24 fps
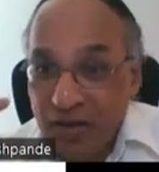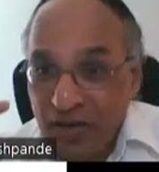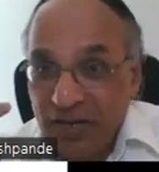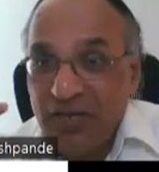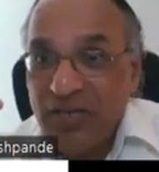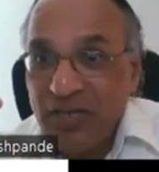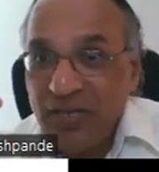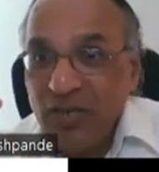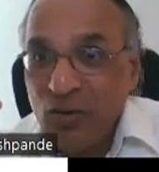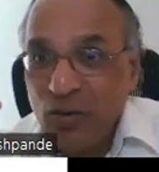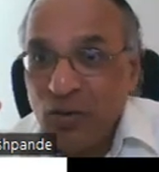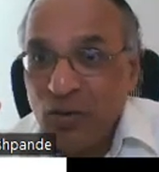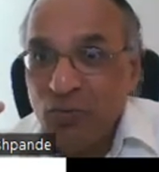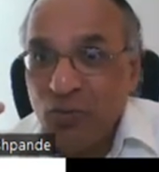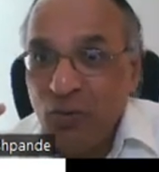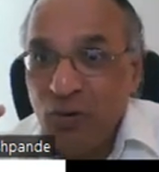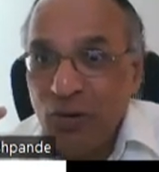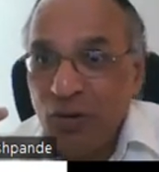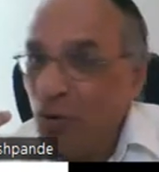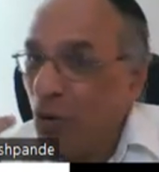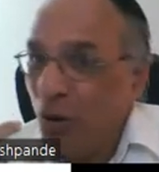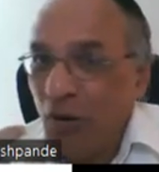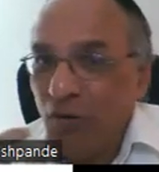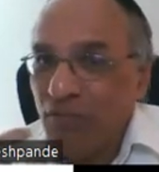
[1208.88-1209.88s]
is it
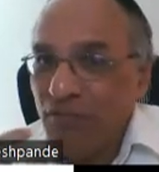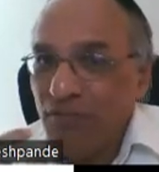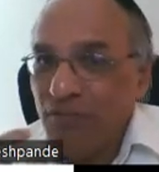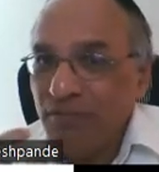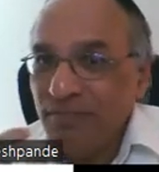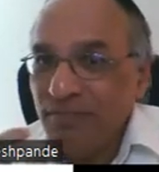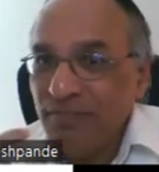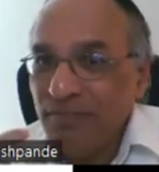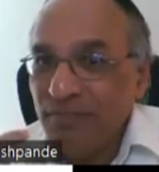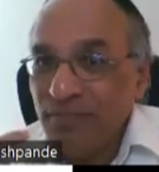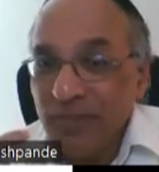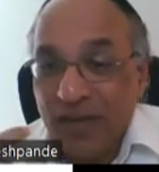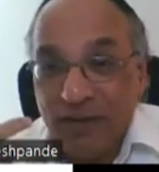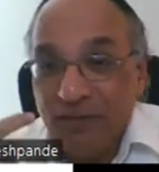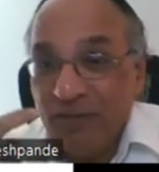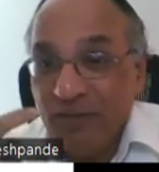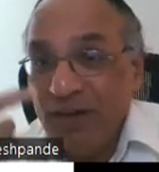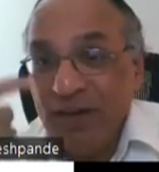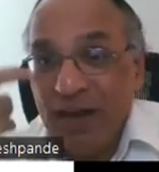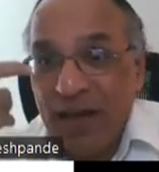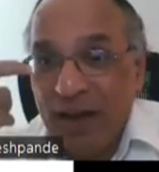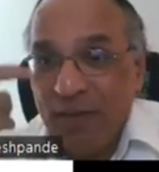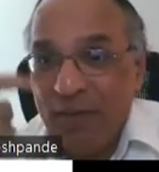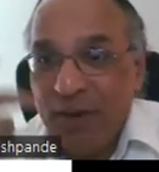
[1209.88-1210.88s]
useful? No. That will
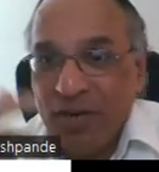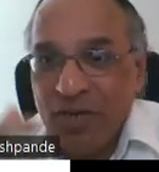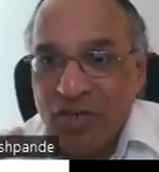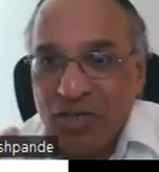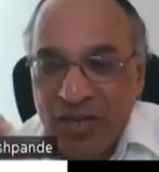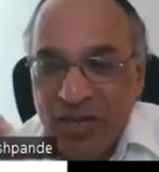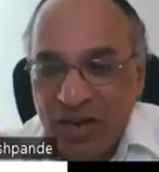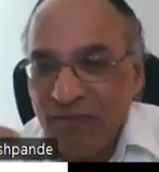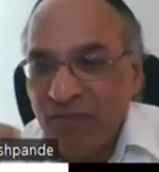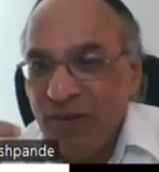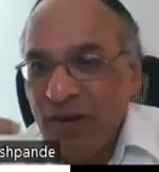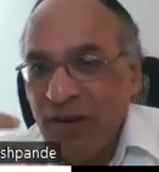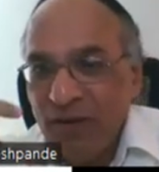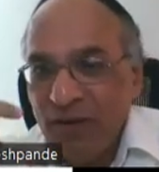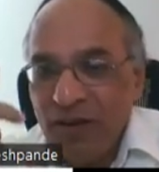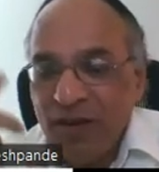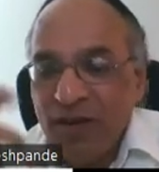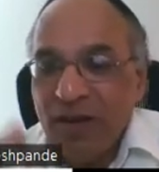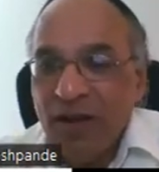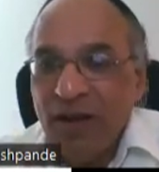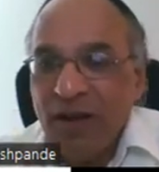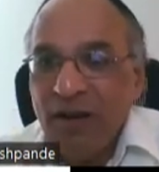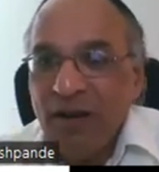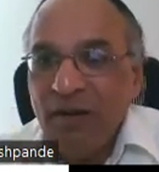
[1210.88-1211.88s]
damage, that
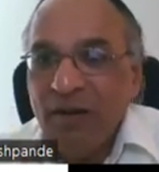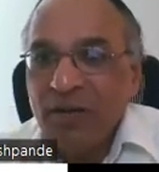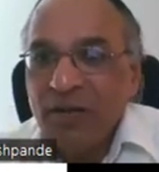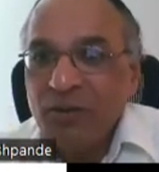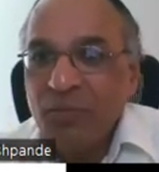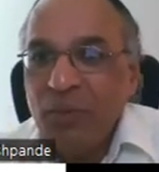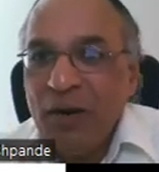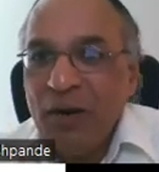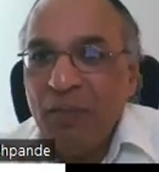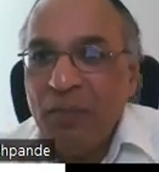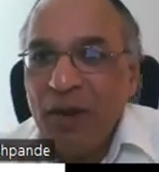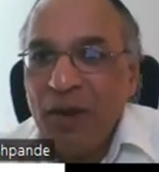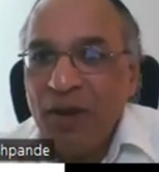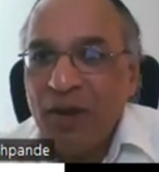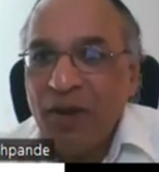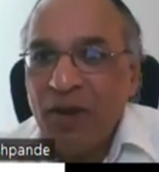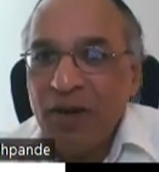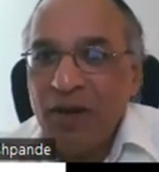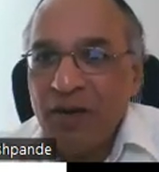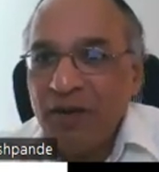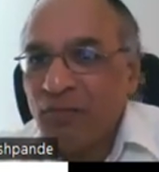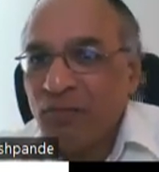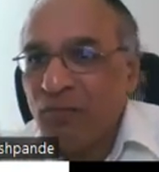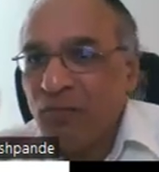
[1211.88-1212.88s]
will speed
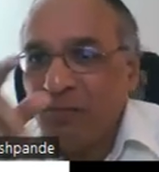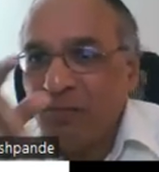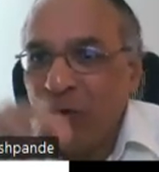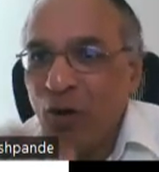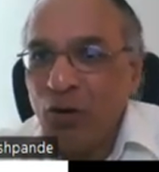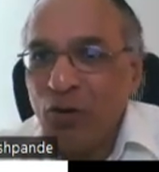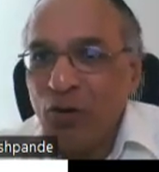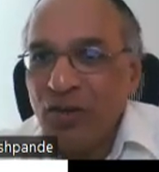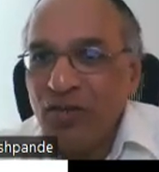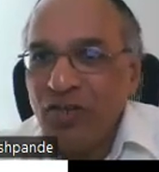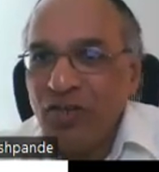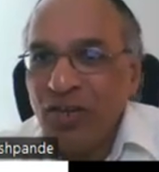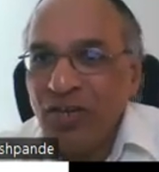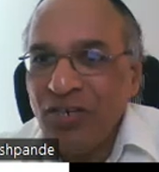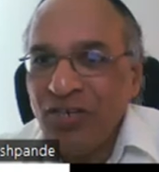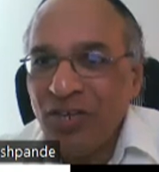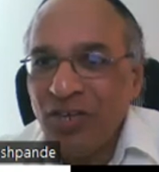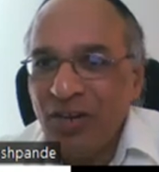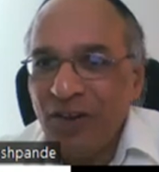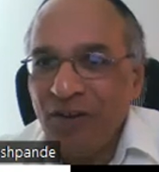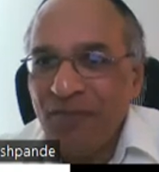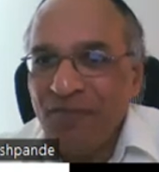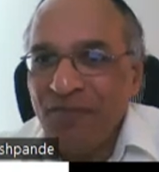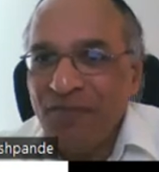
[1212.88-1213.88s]
breaker for your
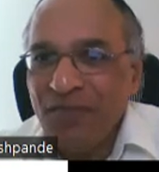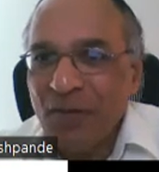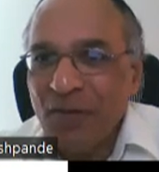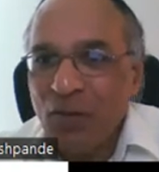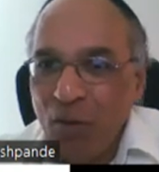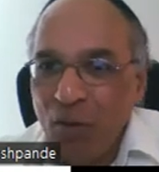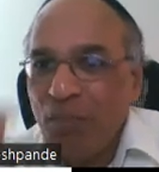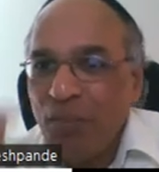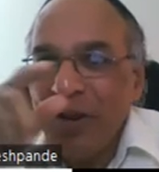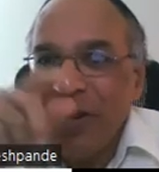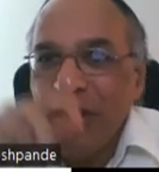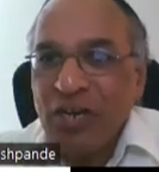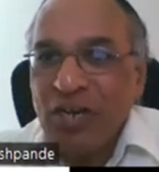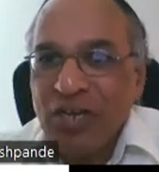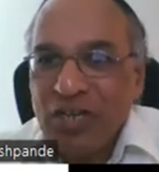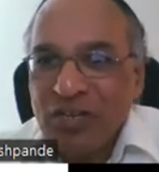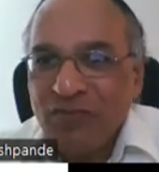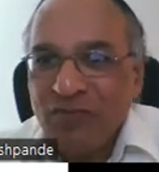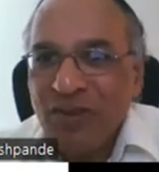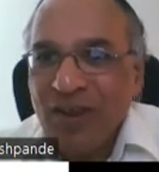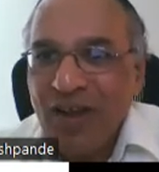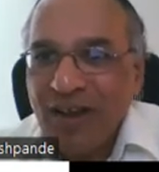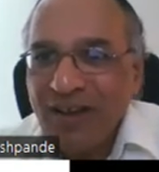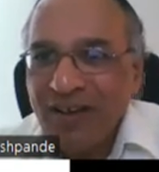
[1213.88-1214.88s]
surgery.
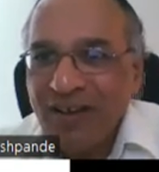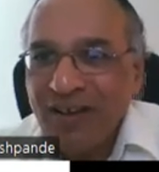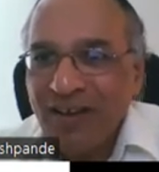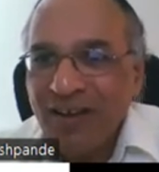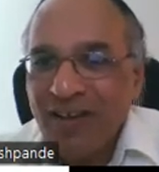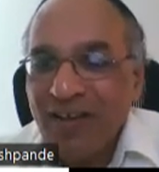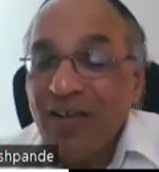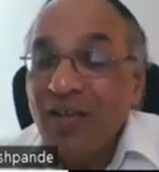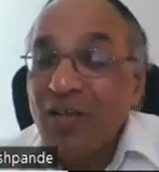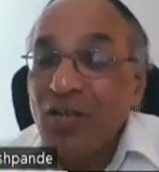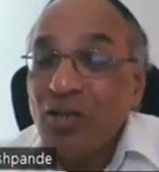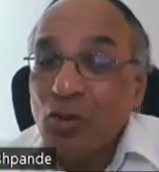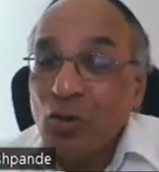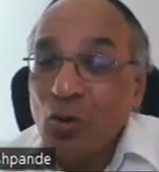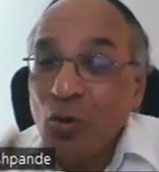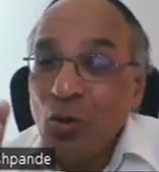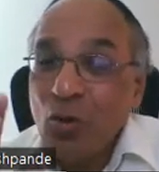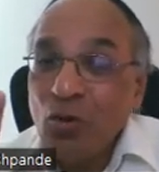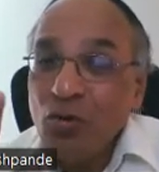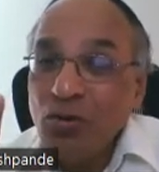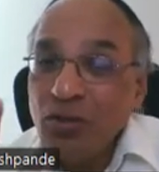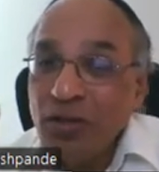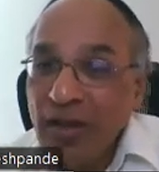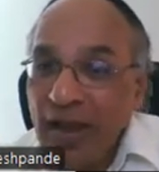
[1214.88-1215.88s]
Complications will occur.
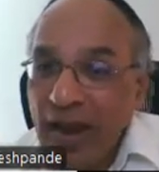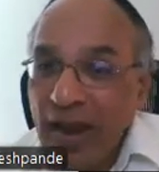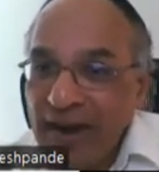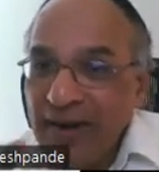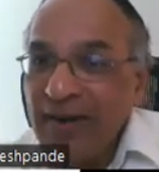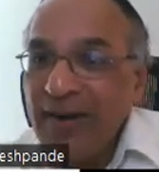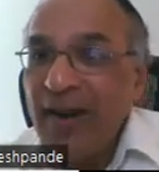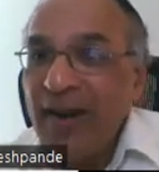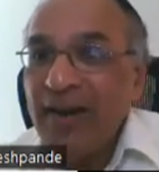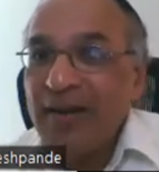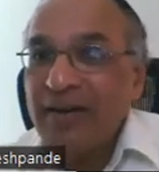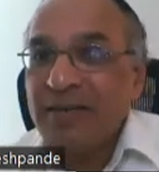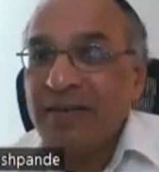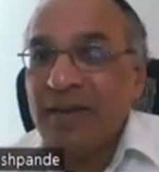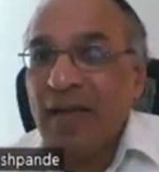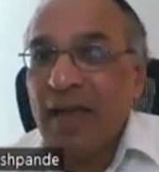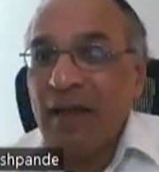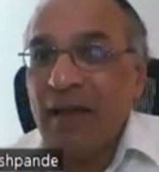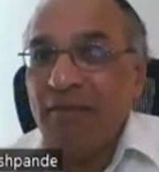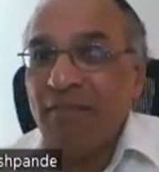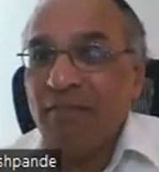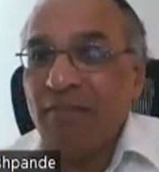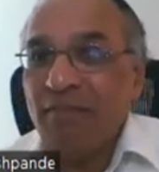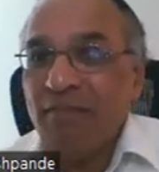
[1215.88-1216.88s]
So at that
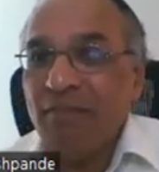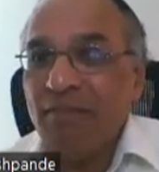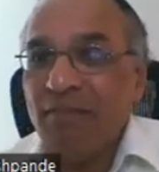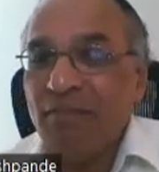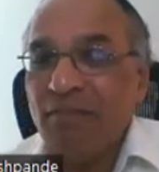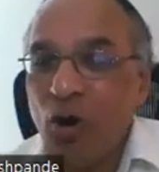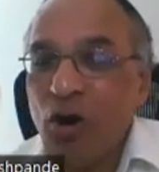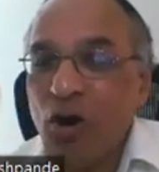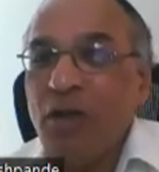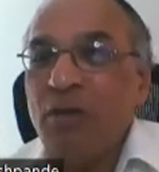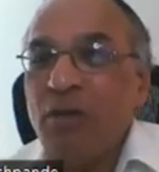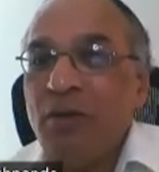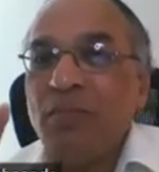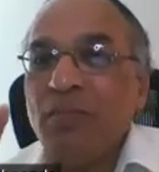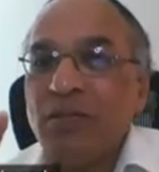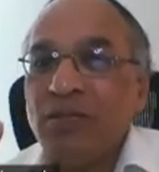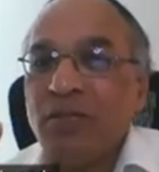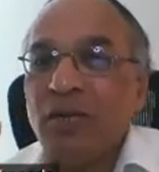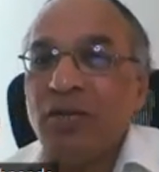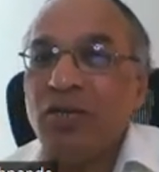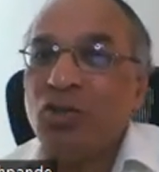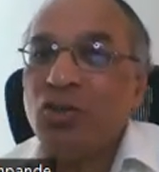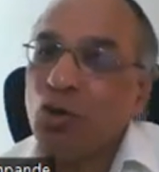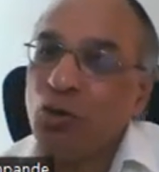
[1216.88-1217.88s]
time, body
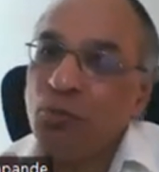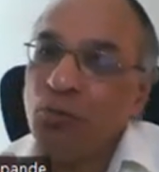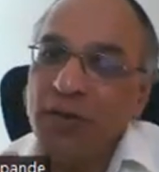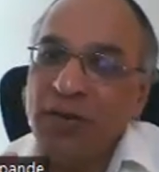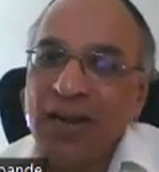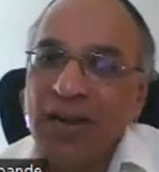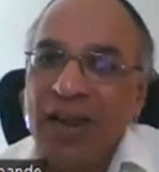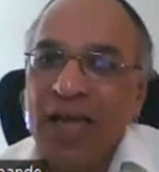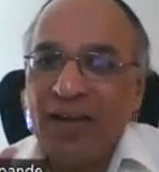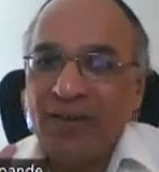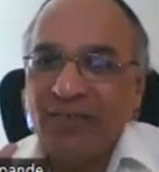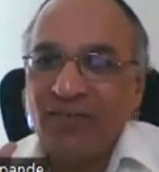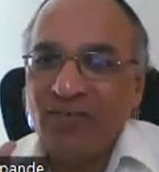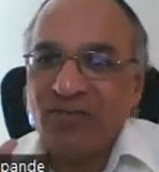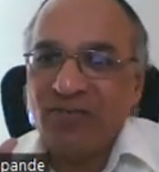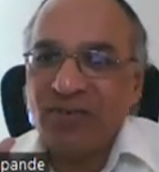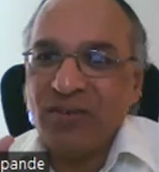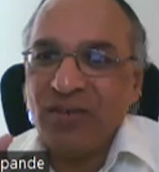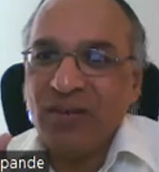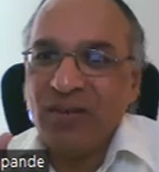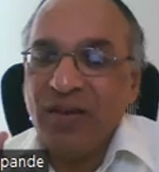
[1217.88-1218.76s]
muscles should be relaxed.